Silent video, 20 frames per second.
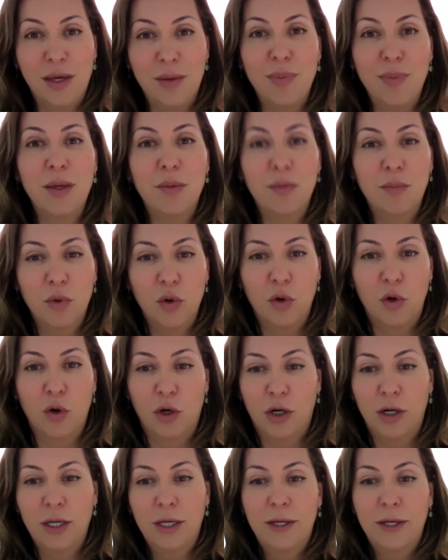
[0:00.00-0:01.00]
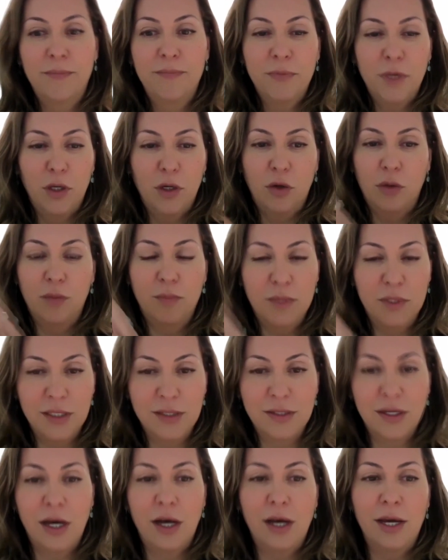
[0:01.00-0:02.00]
a bit more
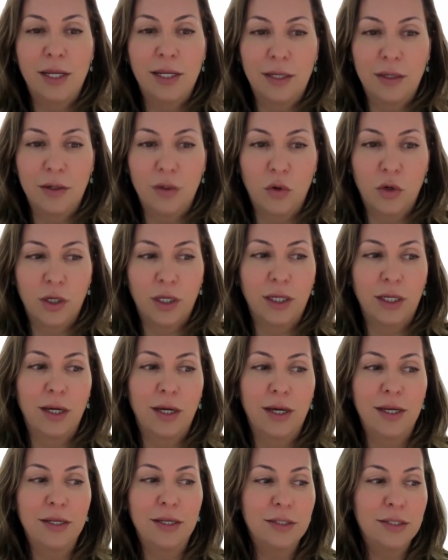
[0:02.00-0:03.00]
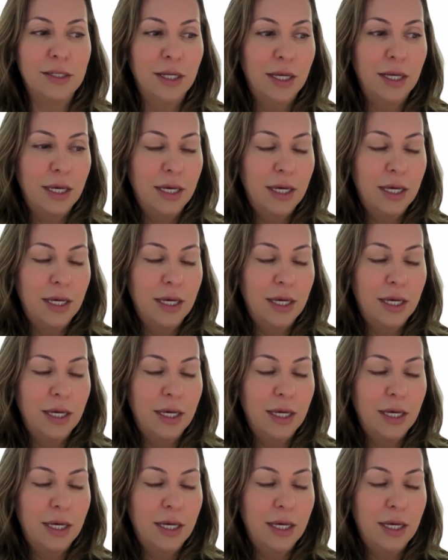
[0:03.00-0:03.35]
designed and organized,